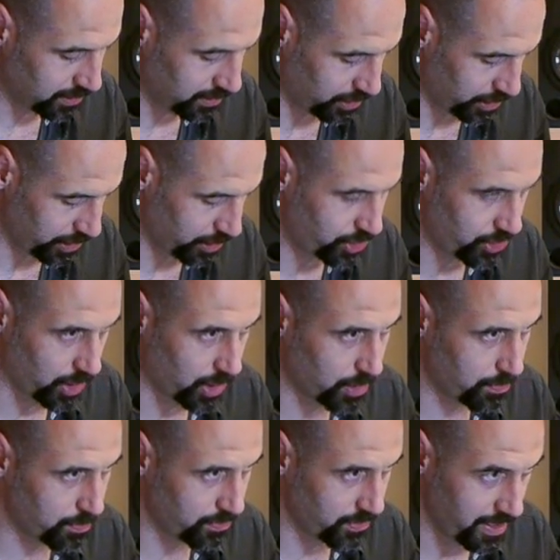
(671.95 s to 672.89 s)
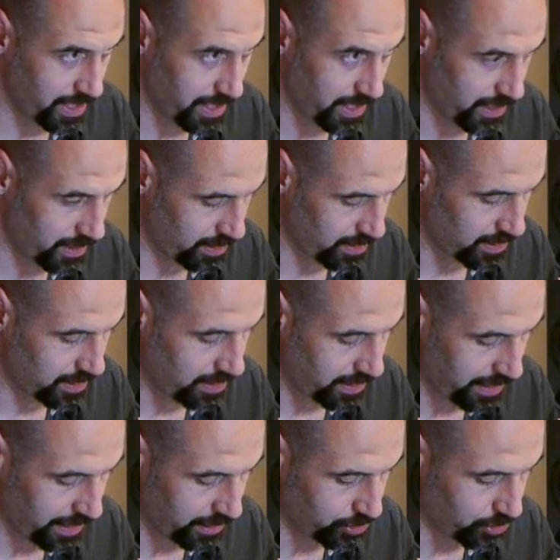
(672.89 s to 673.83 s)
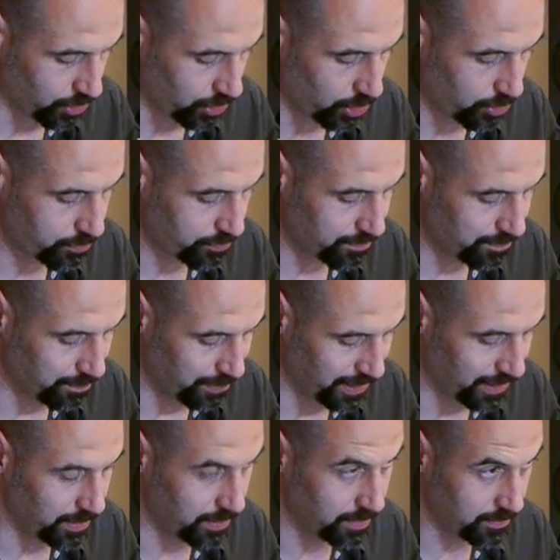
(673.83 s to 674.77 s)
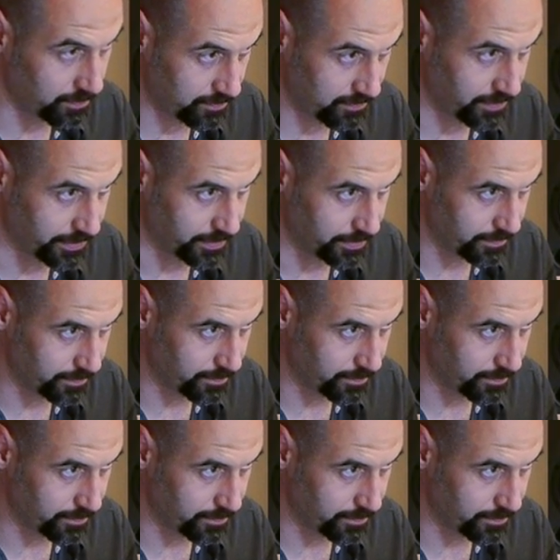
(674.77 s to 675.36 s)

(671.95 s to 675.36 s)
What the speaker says: G sharp, A sharp, B, C.